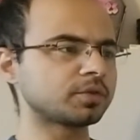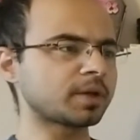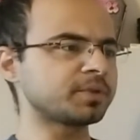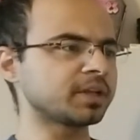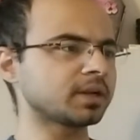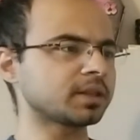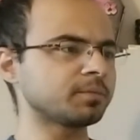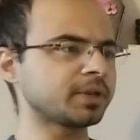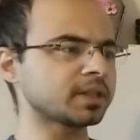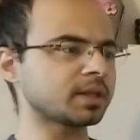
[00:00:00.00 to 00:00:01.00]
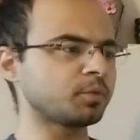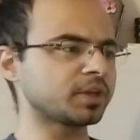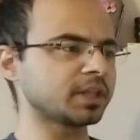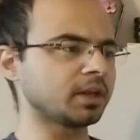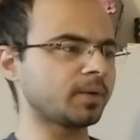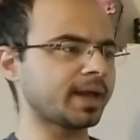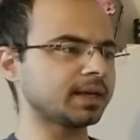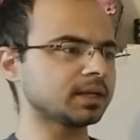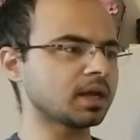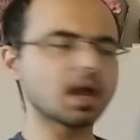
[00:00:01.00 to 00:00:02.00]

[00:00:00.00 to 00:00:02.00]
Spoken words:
Something's up with silhouette.